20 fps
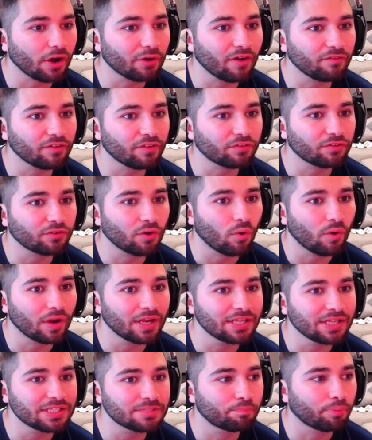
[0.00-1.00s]
have enough
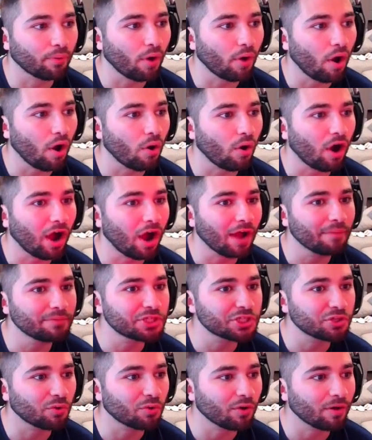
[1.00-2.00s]
coins? Bro, I'm
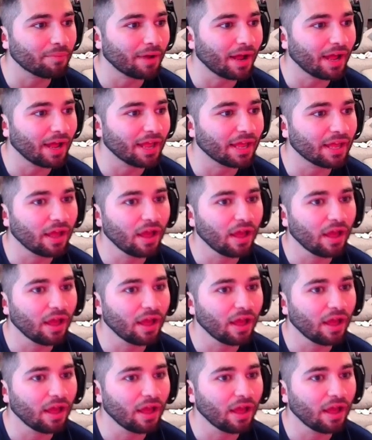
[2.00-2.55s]
short by